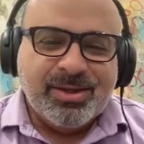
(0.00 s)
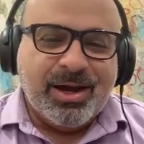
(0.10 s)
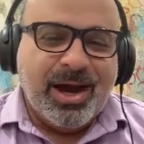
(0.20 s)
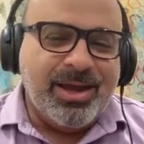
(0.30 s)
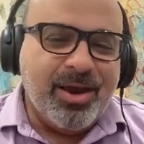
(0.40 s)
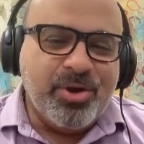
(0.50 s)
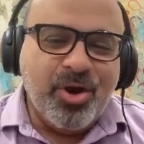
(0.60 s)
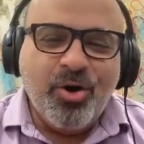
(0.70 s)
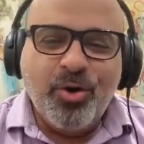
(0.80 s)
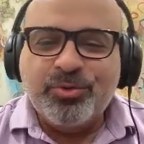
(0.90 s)
I am your
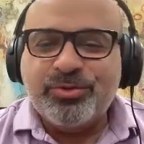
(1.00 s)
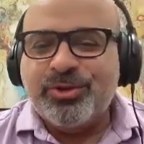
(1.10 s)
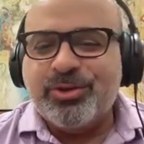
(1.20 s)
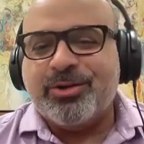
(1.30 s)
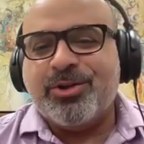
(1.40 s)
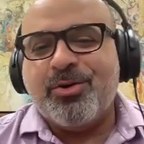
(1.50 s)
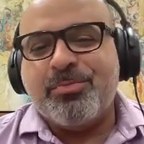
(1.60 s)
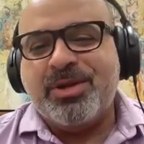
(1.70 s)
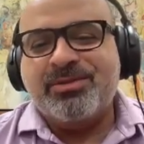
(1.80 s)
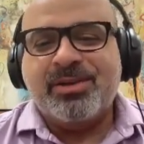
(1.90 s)
host, Dr.
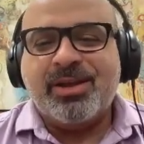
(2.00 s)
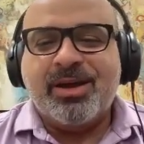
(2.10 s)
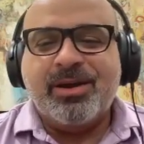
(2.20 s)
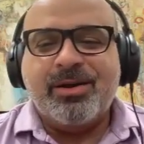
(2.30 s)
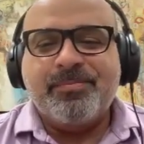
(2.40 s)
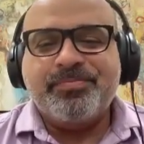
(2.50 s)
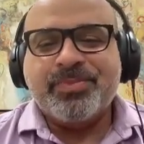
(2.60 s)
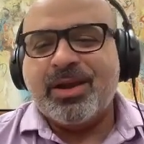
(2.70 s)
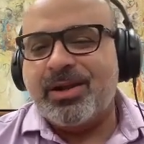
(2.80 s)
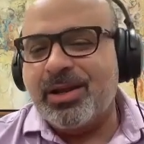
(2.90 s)
Amin Sanaia,
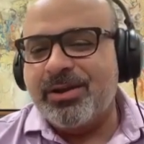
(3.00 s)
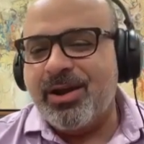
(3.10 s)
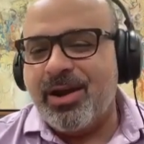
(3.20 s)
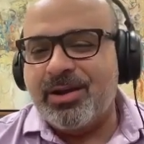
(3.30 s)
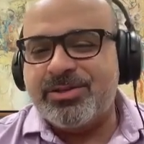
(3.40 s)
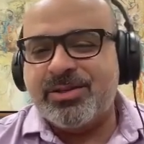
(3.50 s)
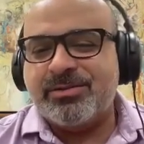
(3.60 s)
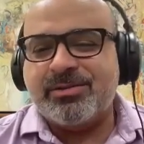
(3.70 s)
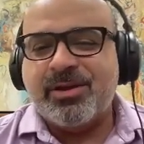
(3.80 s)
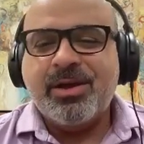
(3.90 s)
leadiologist,
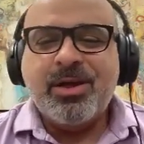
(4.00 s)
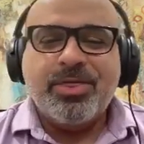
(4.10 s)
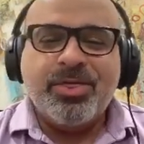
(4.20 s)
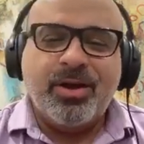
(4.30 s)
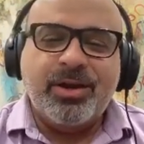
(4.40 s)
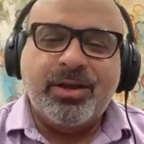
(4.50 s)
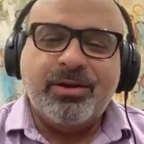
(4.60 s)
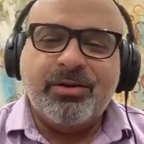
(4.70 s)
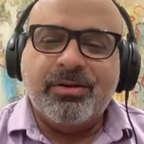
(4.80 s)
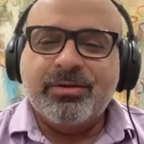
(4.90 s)
thought
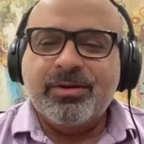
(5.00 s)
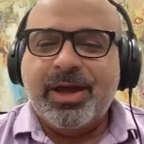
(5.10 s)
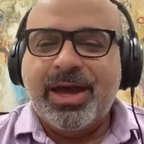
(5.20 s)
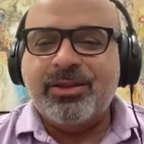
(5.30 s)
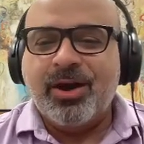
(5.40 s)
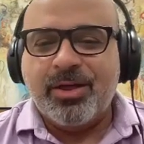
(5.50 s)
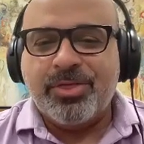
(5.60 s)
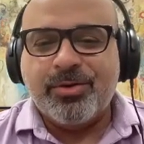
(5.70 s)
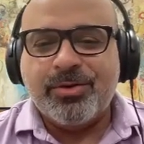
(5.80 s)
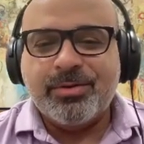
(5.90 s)
leader, and
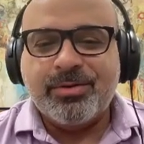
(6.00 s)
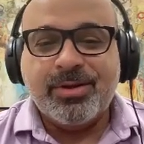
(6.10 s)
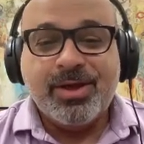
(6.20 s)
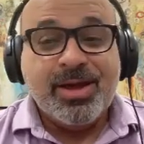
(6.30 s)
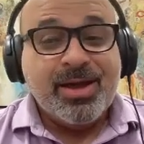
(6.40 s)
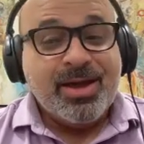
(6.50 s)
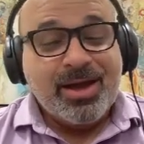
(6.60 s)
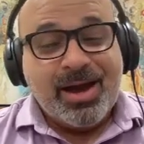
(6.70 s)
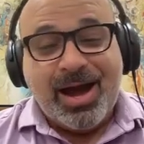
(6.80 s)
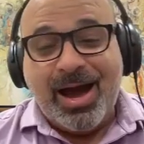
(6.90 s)
author.
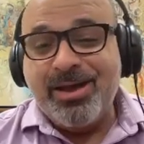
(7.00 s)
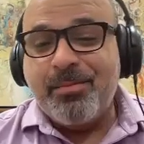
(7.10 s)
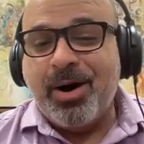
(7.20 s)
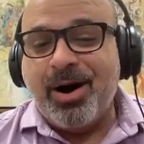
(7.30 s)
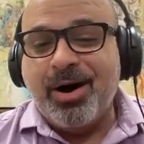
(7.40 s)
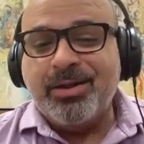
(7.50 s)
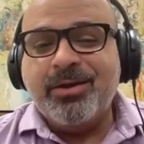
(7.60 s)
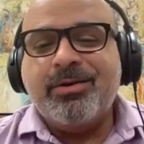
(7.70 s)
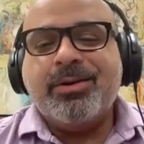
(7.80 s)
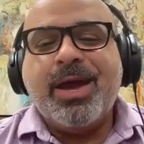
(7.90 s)
I am
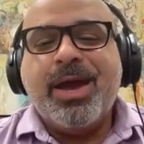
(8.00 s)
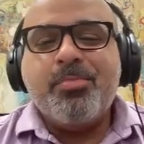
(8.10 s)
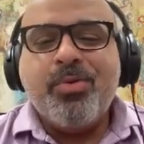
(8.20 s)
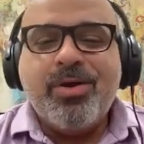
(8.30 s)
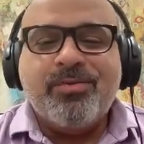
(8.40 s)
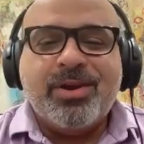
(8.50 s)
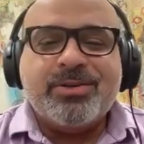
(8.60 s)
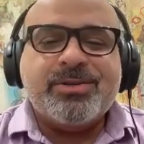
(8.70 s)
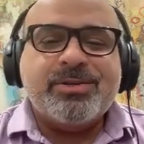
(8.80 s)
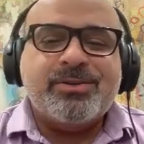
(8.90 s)
honored and
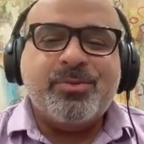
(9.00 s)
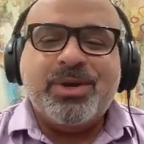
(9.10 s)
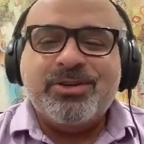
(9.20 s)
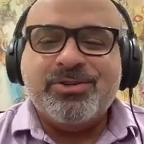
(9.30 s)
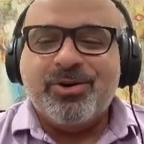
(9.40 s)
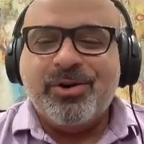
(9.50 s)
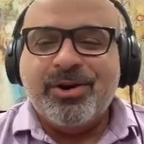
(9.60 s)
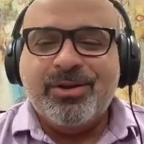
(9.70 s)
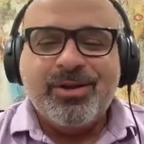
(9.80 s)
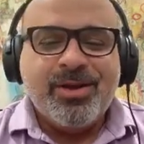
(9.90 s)
privileged to be
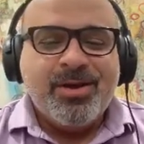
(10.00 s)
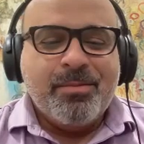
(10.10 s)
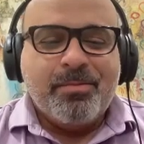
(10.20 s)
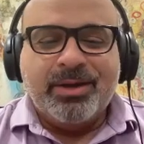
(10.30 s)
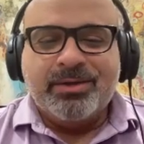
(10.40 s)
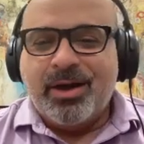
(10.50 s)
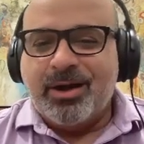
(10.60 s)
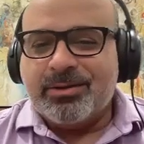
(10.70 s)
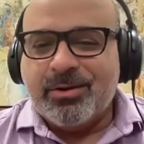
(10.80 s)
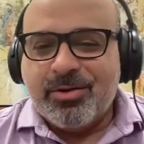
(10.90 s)
joined by
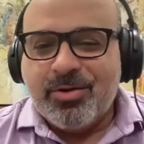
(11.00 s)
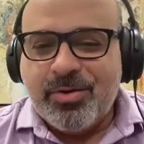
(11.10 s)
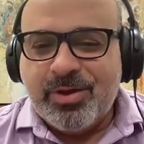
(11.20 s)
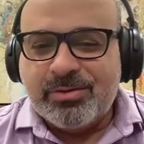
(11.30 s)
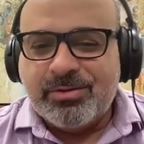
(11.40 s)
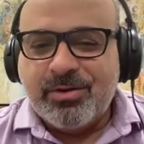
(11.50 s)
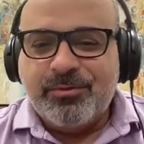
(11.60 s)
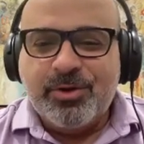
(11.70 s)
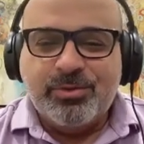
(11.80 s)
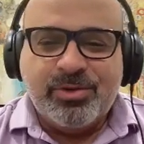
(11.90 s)
Dr. Chris
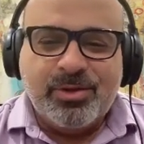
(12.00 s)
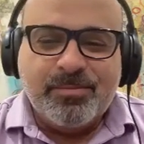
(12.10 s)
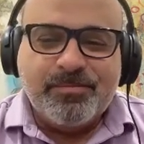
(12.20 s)
Fuzie.